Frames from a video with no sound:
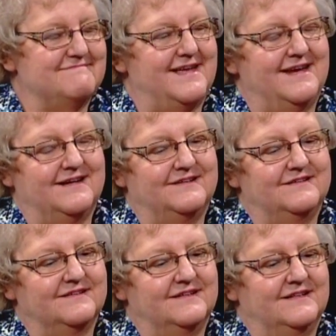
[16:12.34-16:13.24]

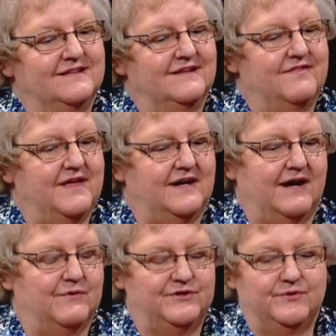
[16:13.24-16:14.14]
And then I
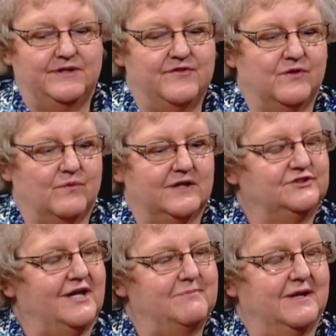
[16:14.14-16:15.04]
went to another
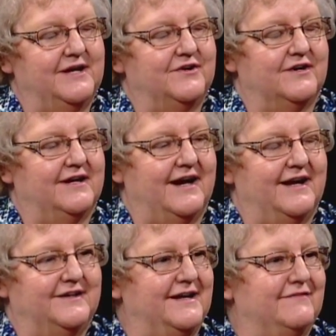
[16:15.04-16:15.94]
workshop later and I
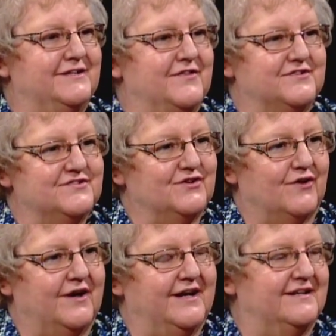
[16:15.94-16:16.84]
had to have another story.